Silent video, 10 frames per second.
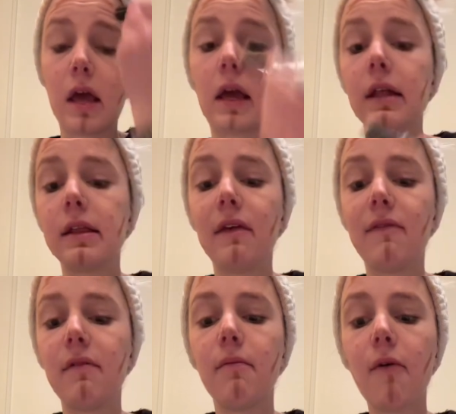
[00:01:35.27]
gets
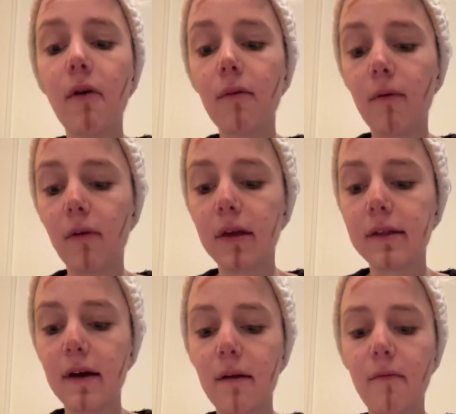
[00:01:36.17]
even more
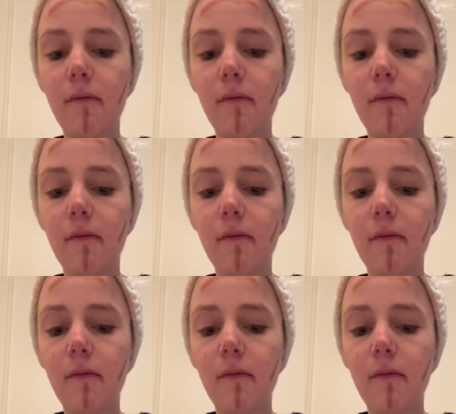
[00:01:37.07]
worrisome